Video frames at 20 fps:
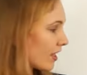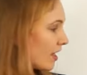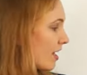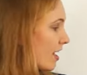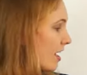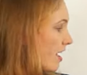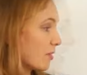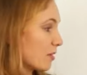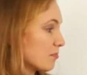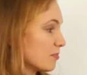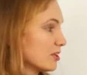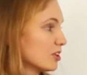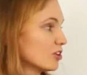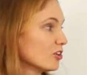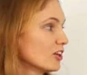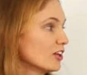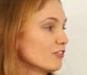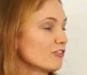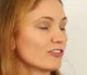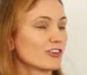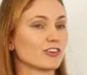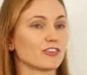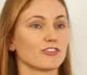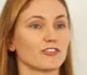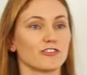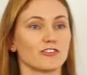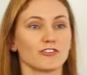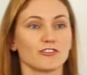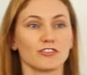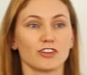We might be looking for
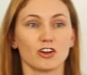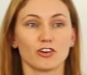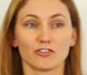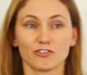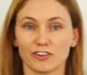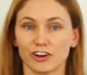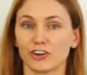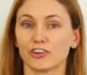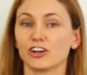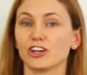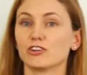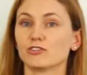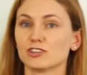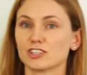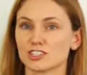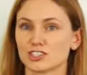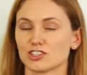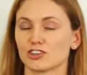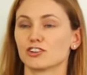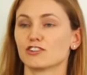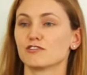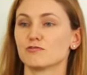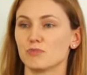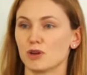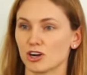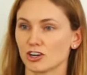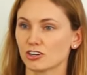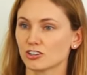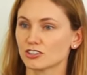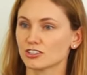ovarian reserve
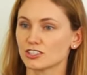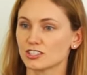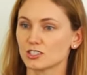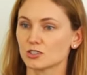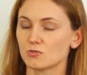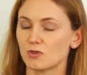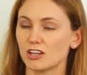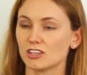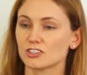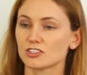markers as well.